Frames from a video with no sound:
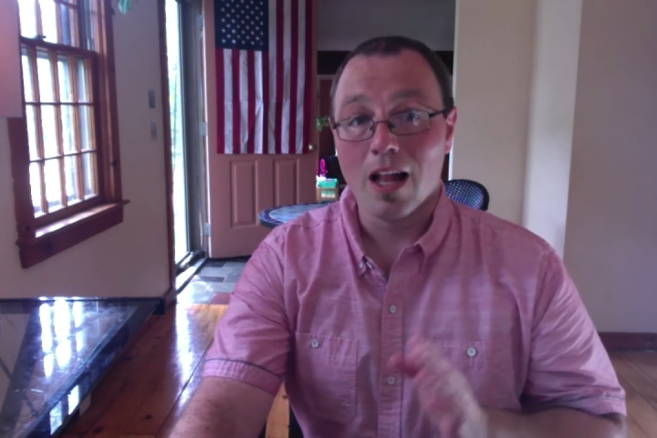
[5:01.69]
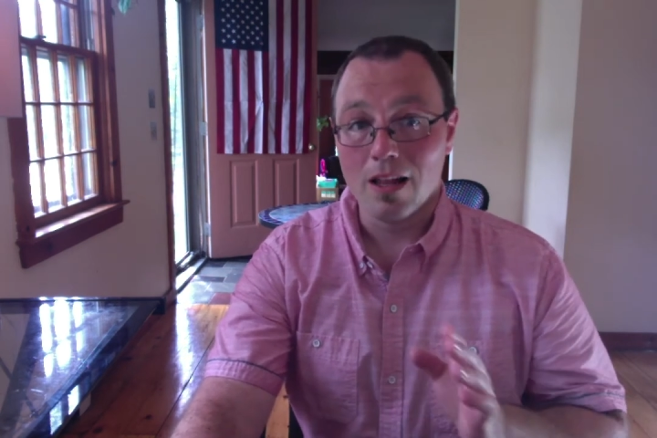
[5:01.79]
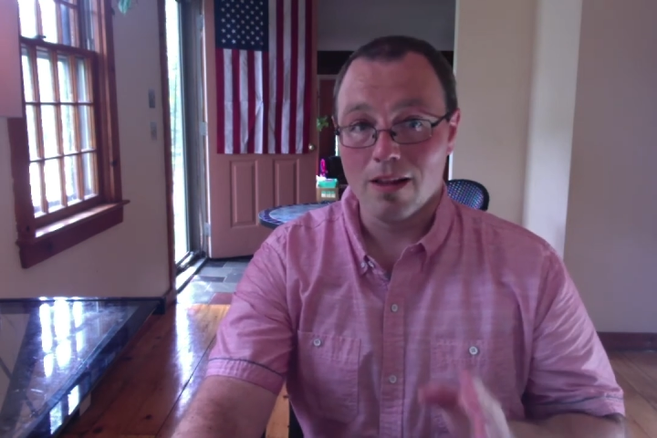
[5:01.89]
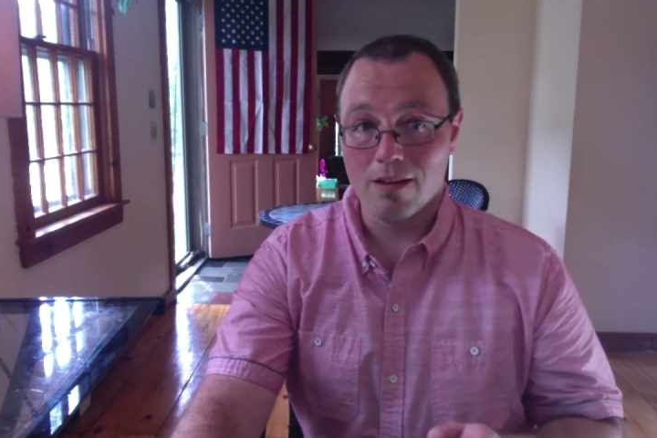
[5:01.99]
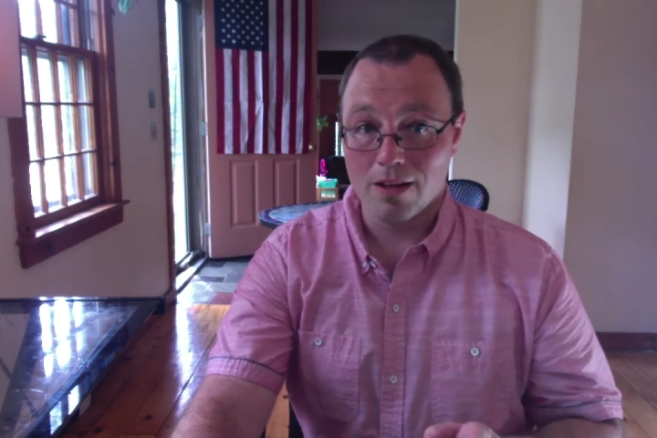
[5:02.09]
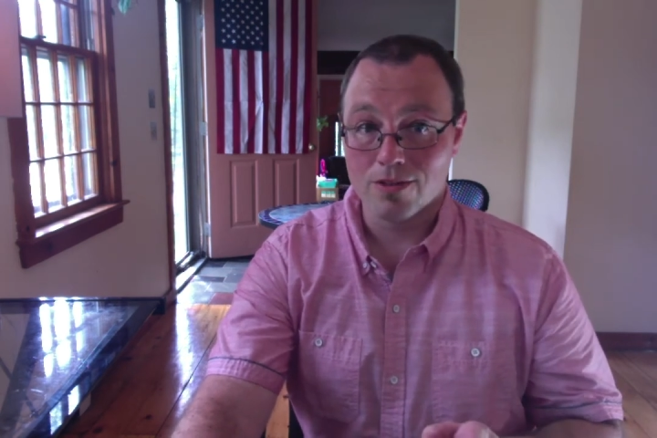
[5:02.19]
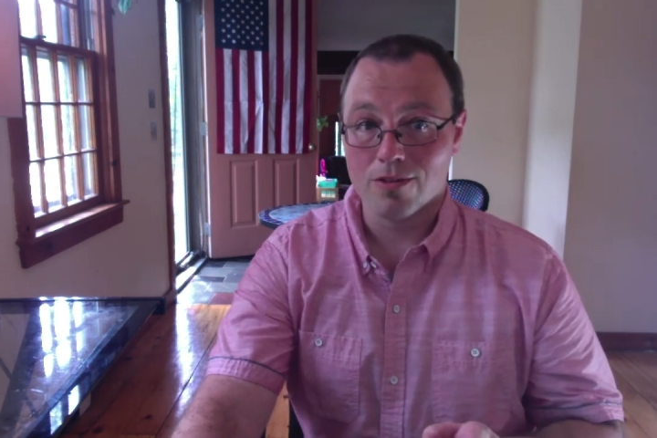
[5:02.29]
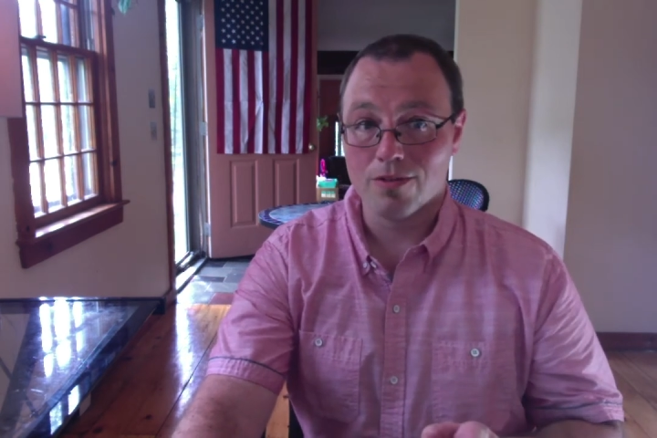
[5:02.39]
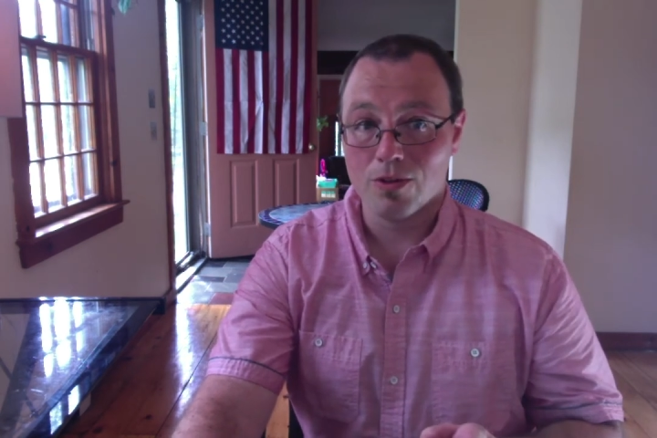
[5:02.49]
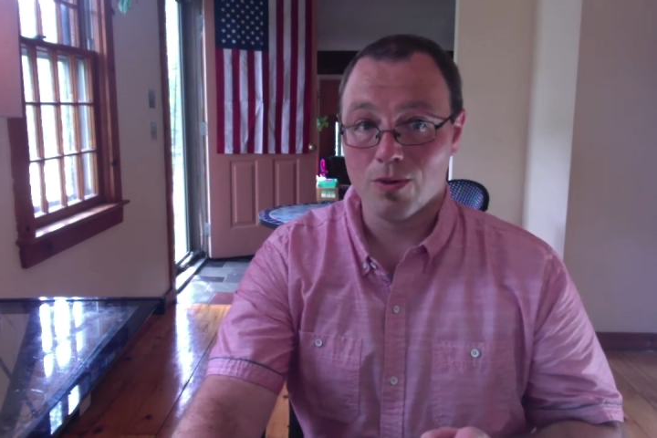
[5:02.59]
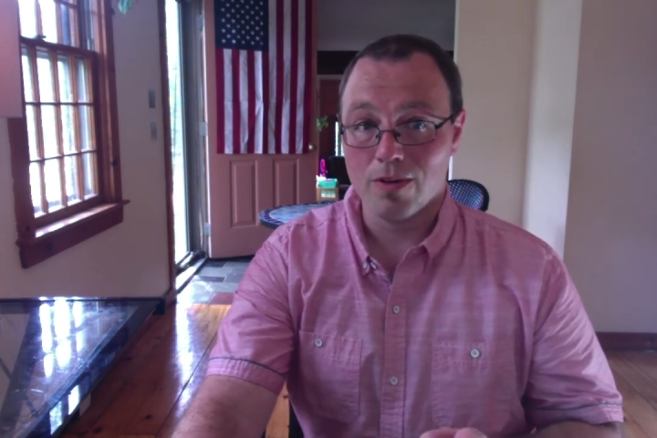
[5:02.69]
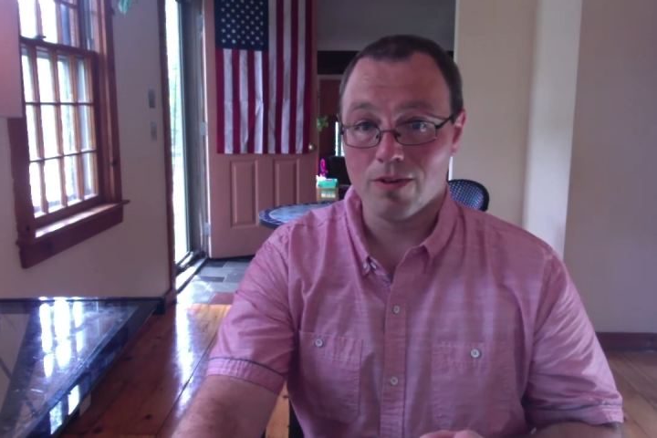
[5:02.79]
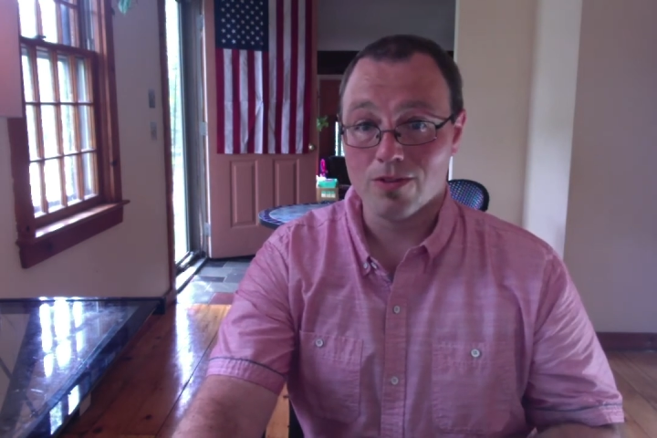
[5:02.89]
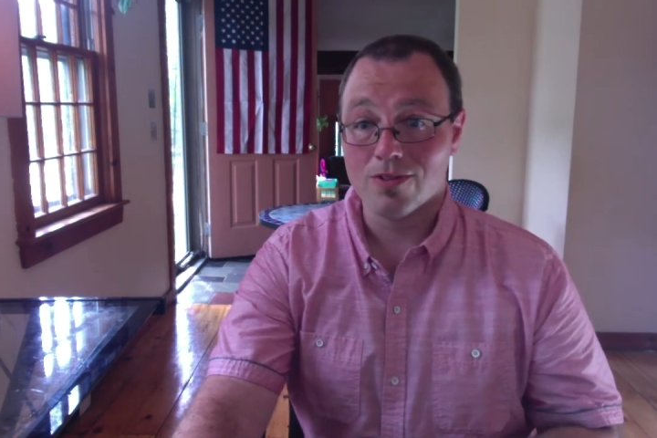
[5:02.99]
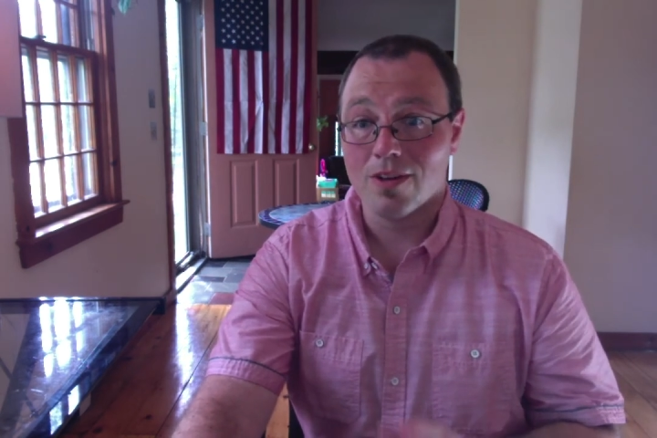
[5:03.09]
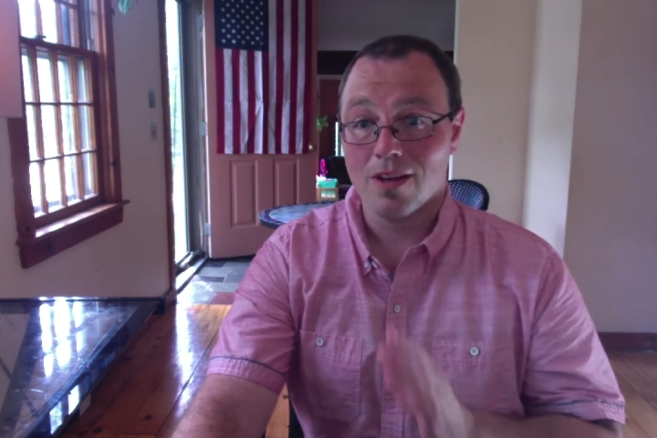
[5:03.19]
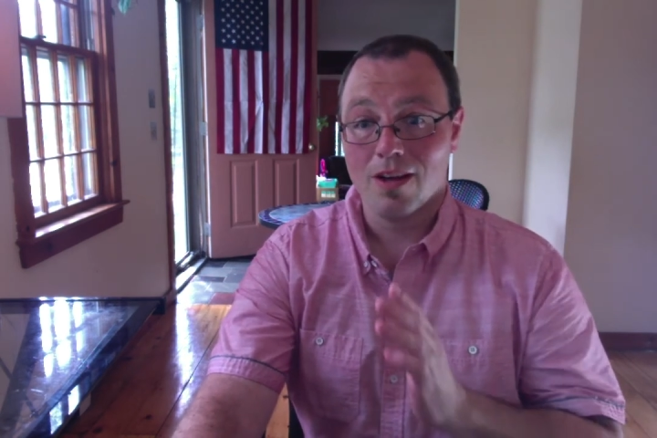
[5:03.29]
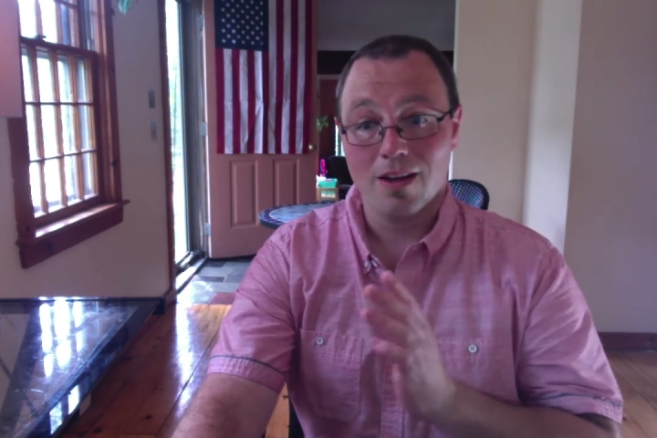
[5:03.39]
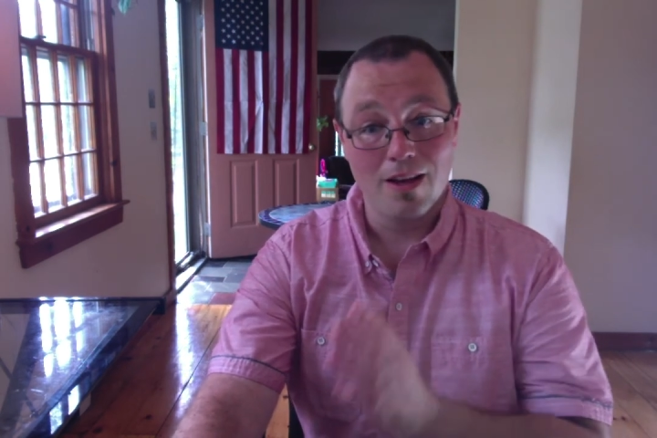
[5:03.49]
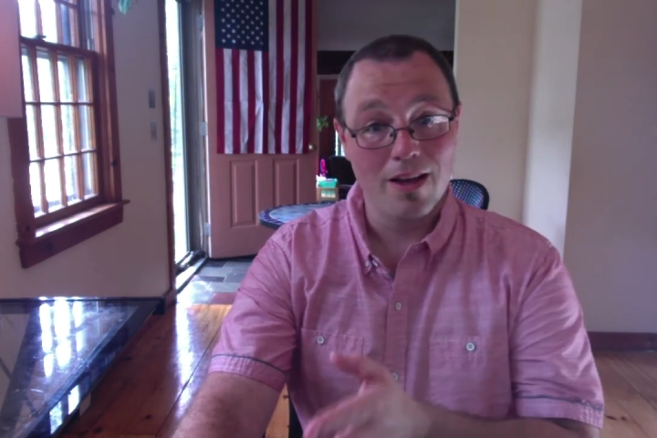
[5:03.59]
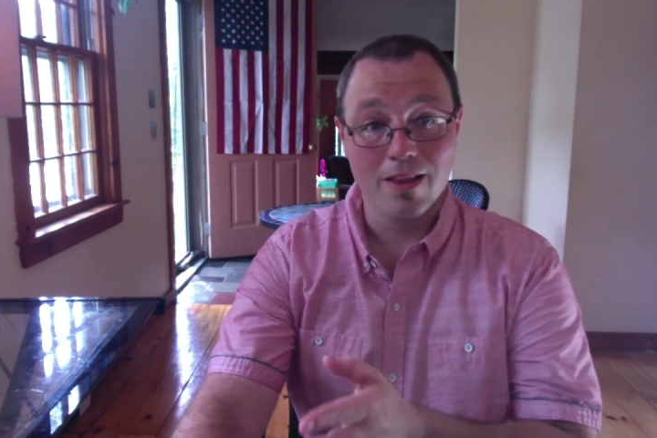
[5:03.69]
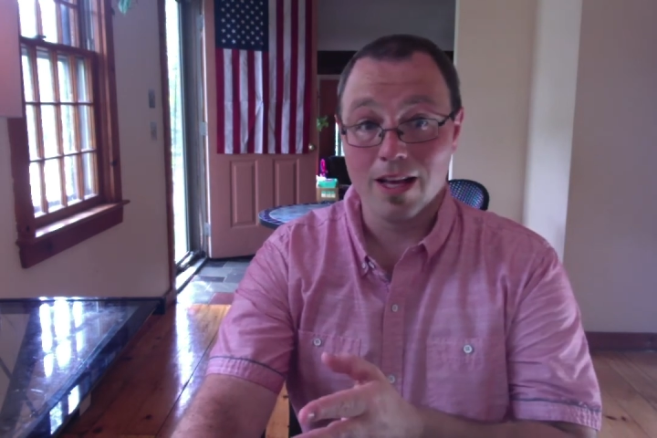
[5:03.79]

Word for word: lesser of two evils. And